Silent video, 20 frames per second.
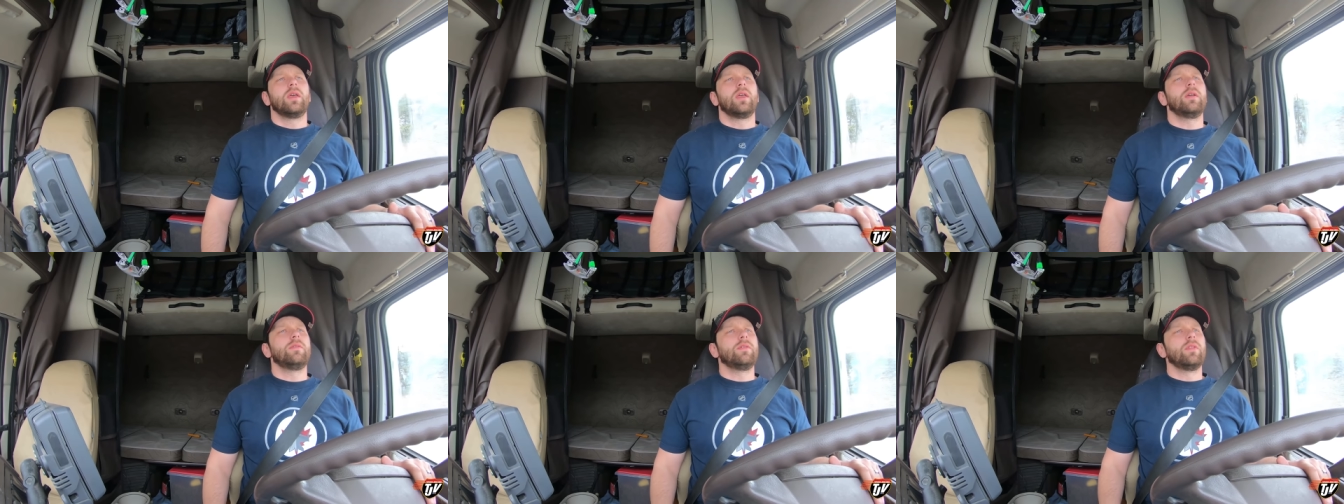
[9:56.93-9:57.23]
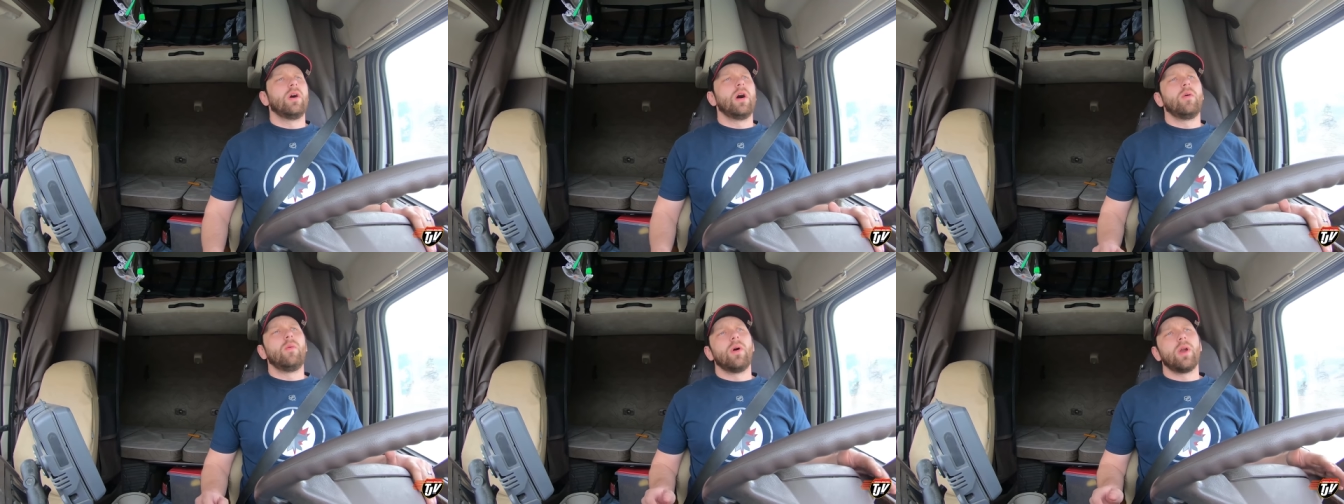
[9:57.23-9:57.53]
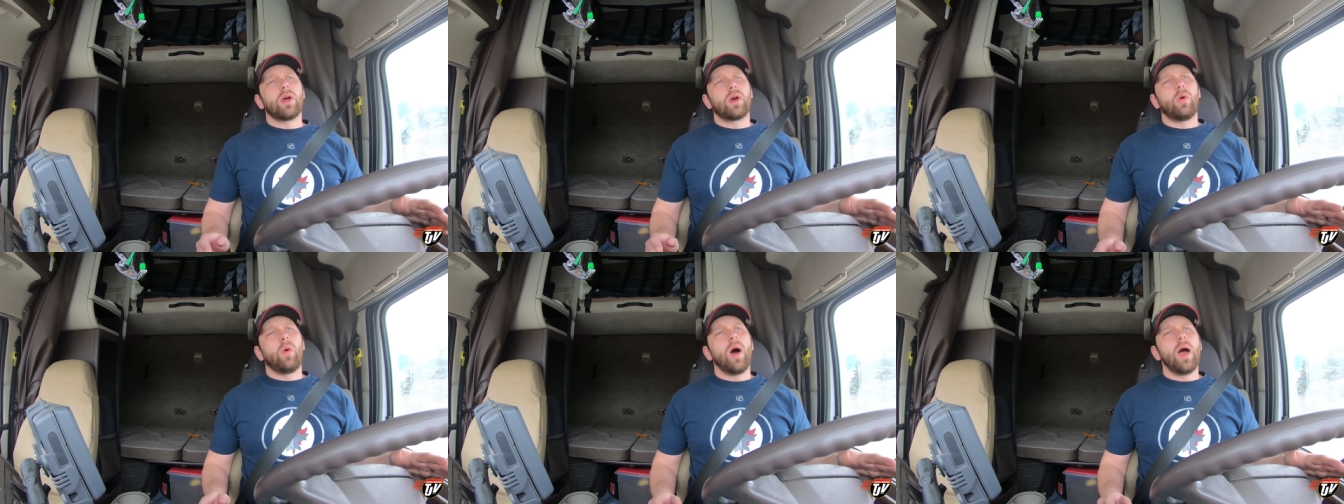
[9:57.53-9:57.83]
Even though I
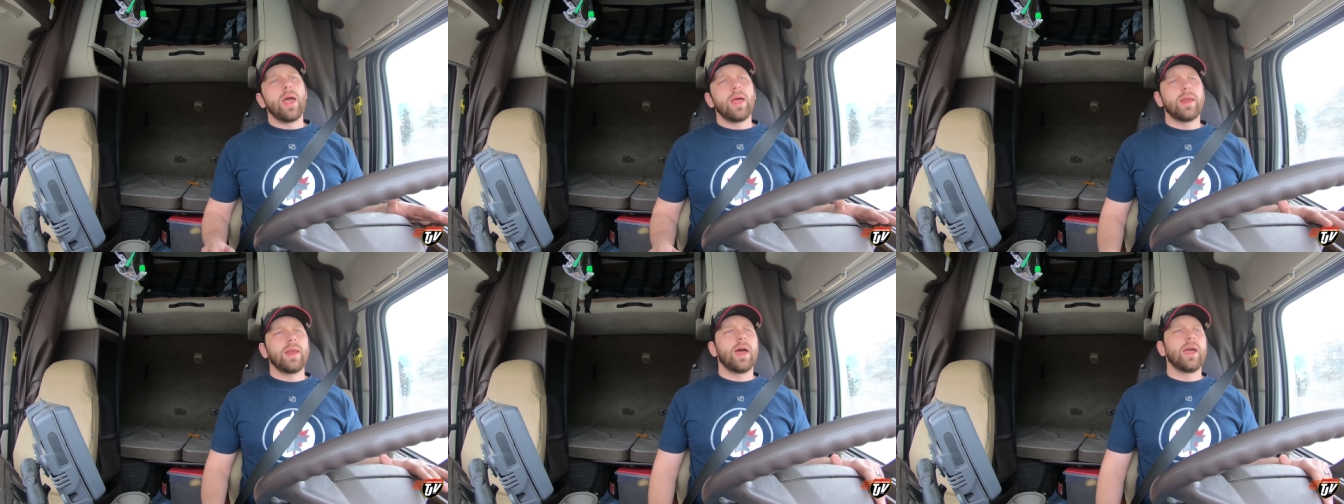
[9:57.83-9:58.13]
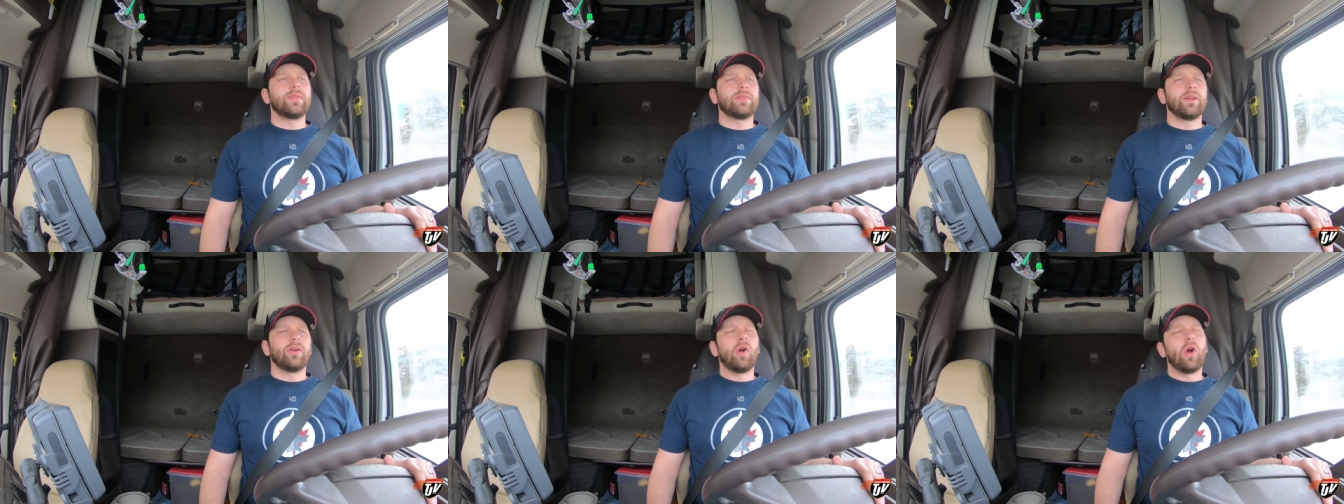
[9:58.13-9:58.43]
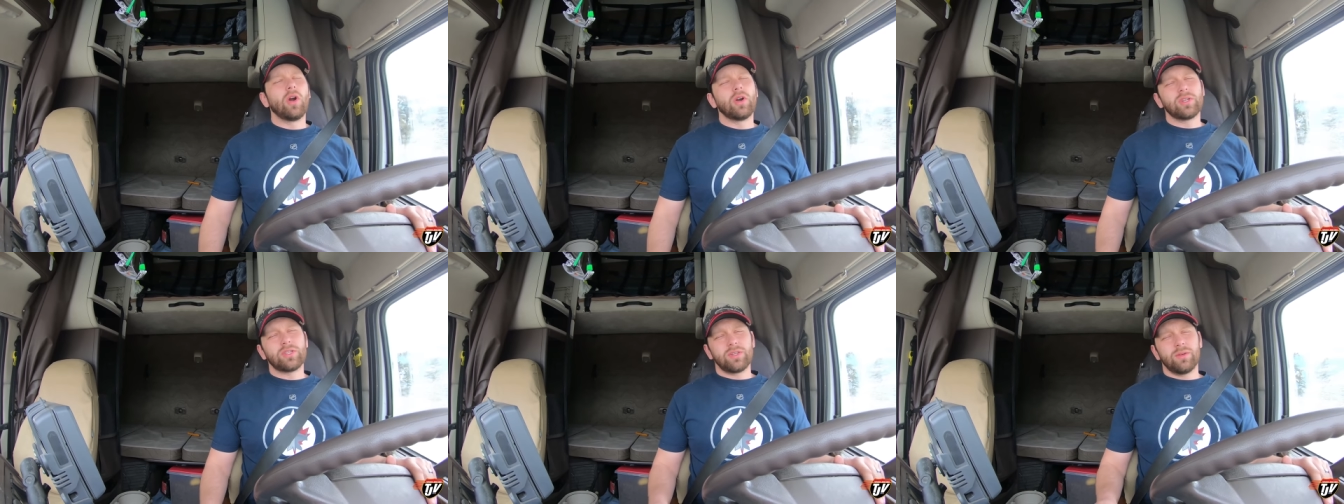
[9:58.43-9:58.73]
want a quiet night, there
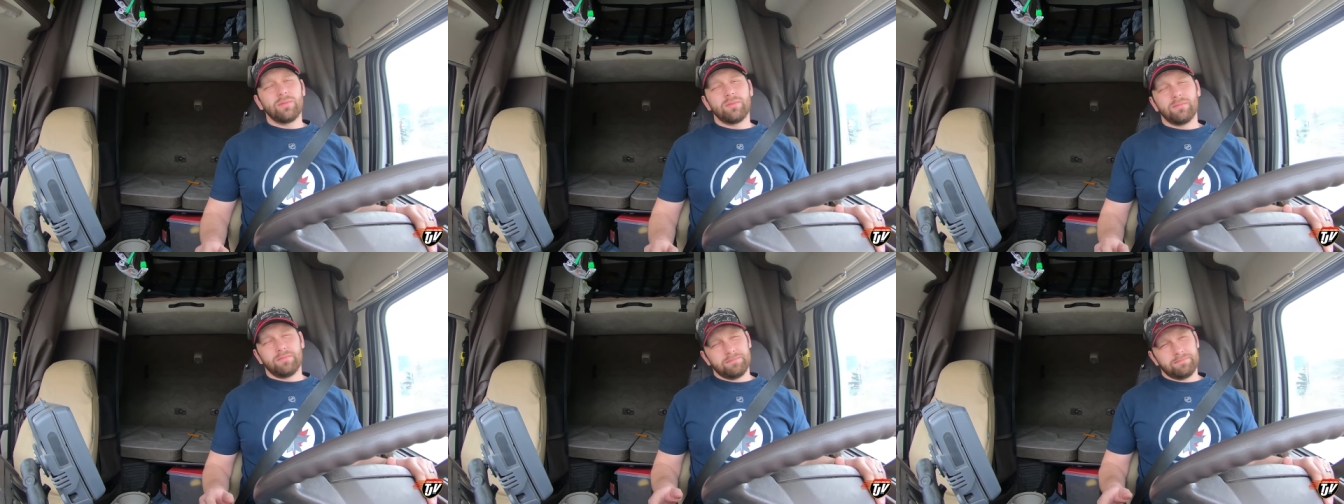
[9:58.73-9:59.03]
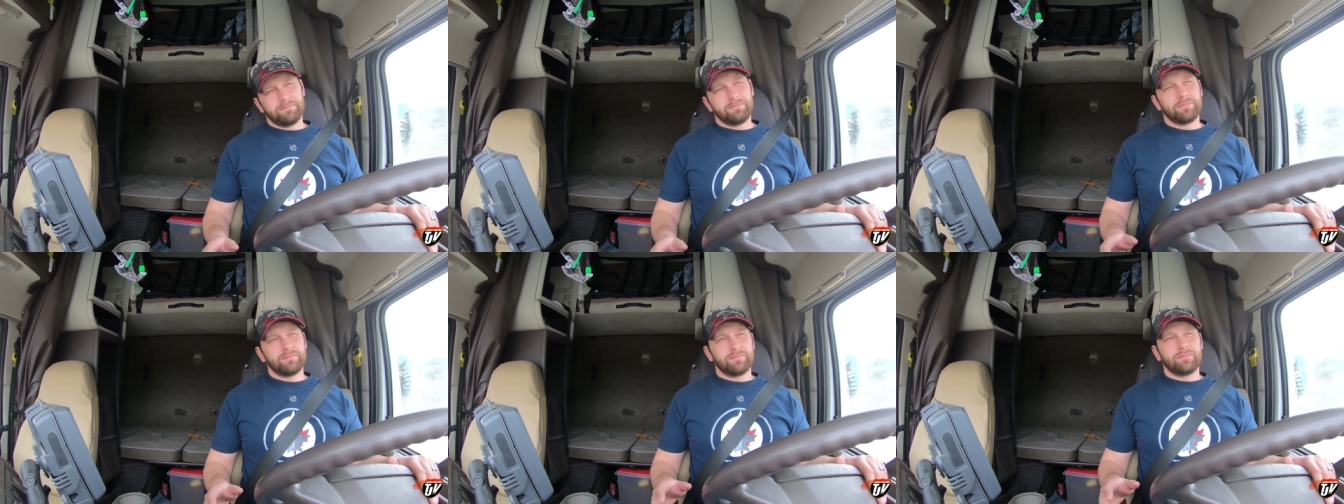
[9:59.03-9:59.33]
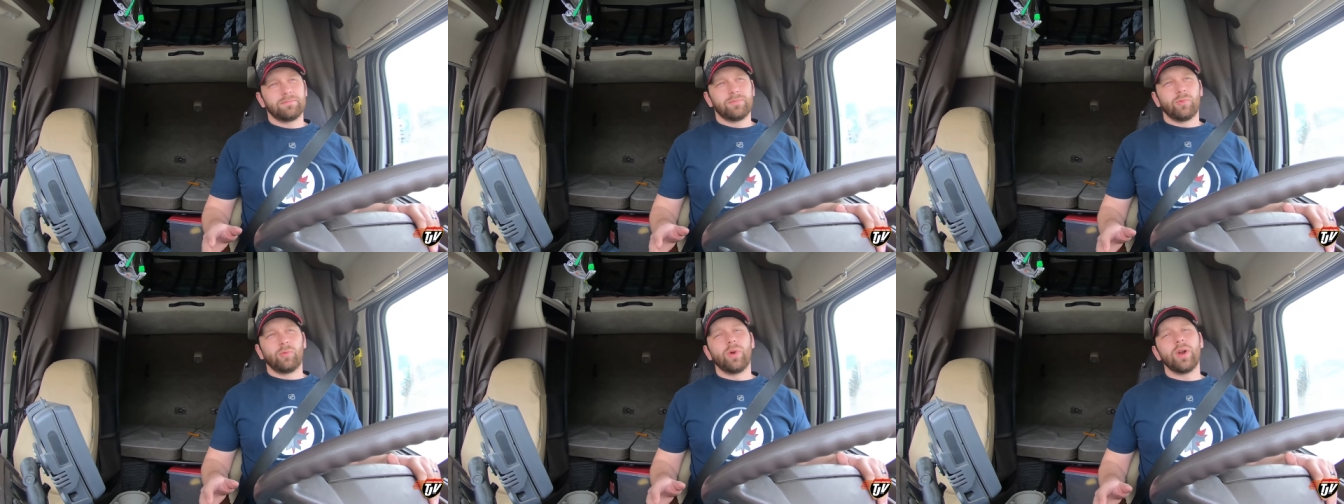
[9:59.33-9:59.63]
are some
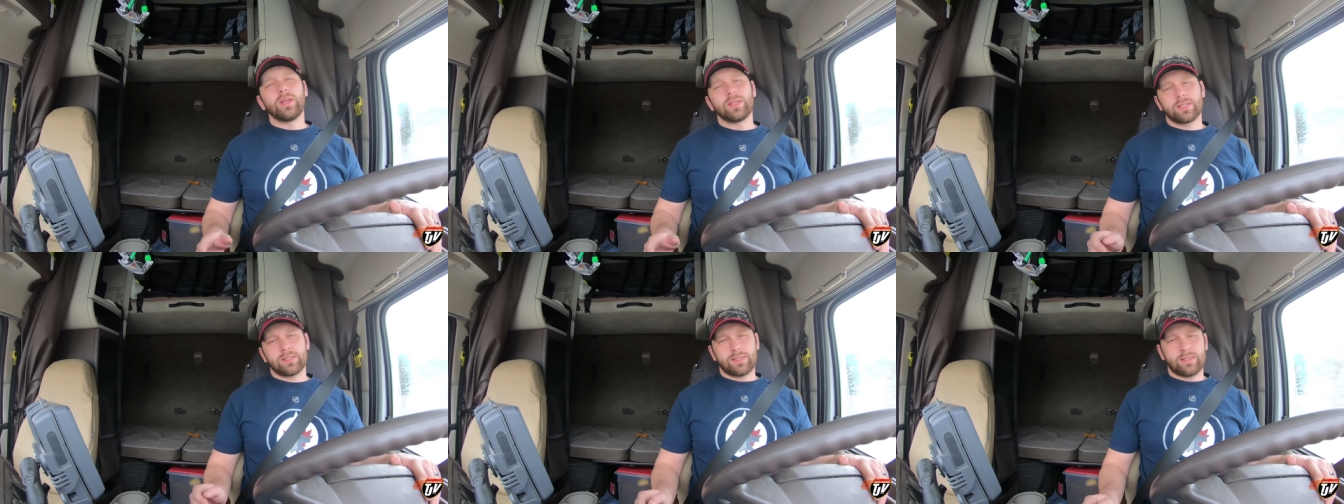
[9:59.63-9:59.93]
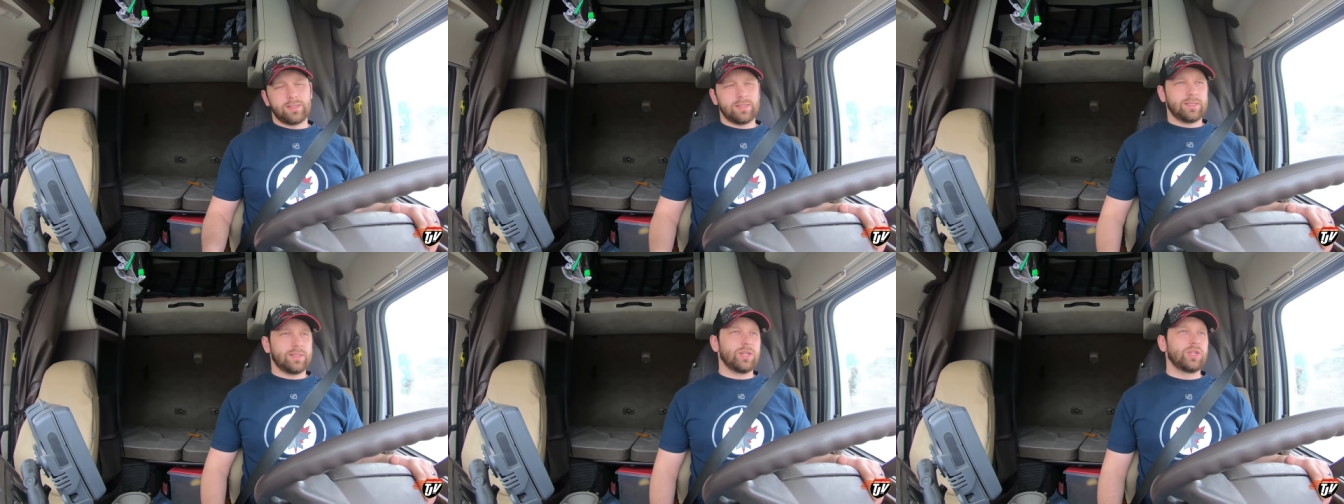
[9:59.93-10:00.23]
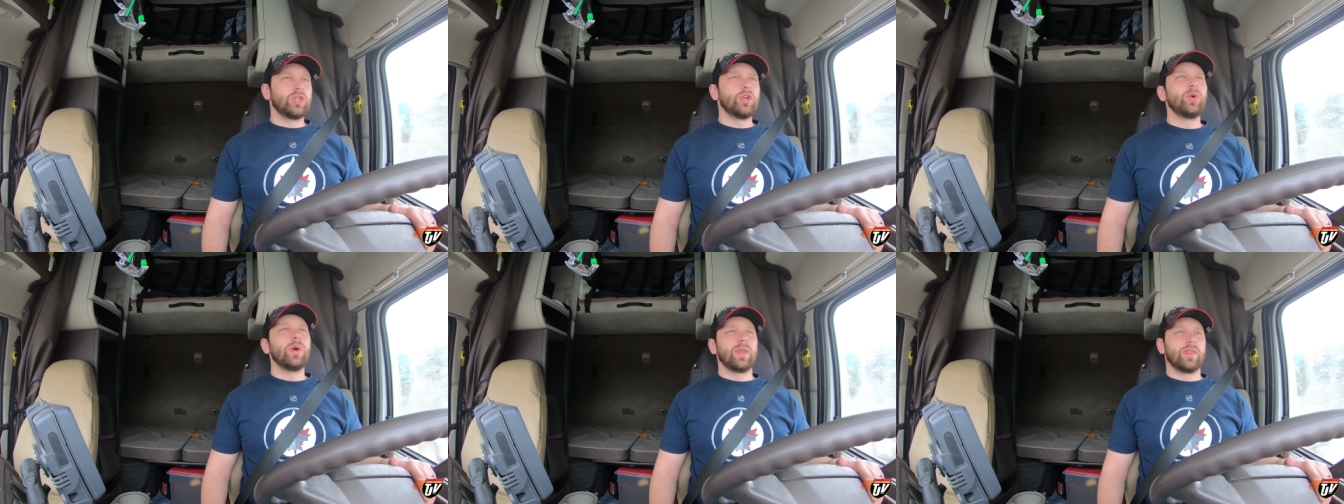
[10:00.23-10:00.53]
risks to
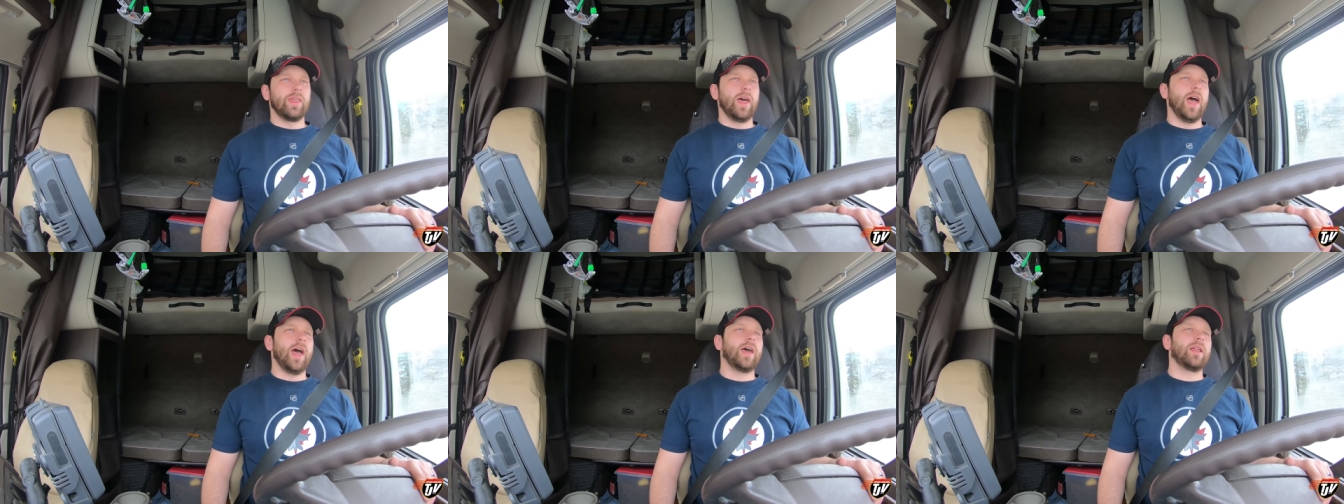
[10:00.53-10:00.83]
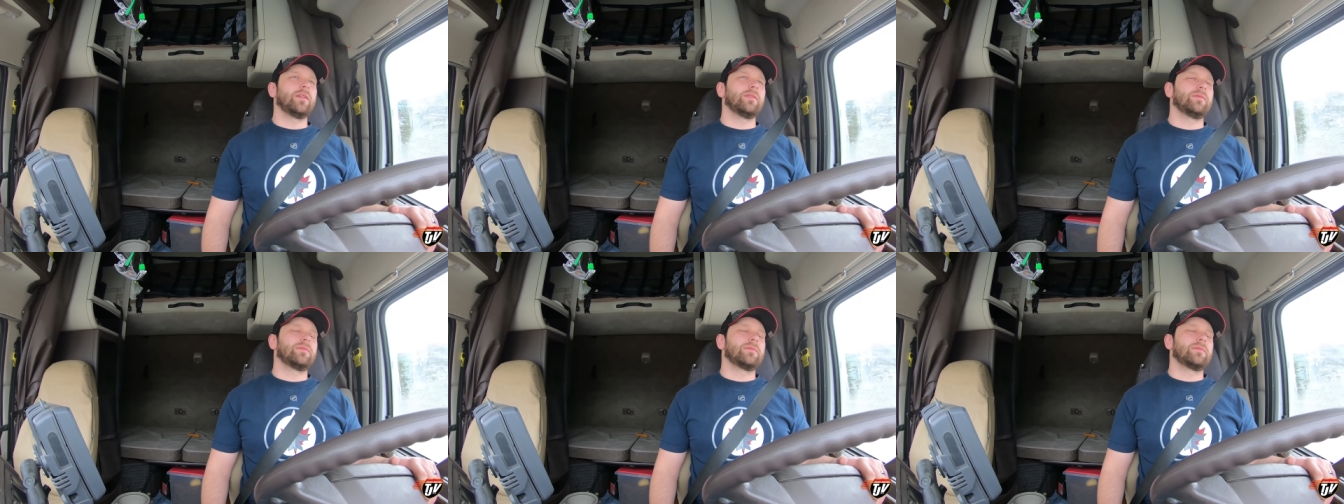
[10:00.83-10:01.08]
doing that.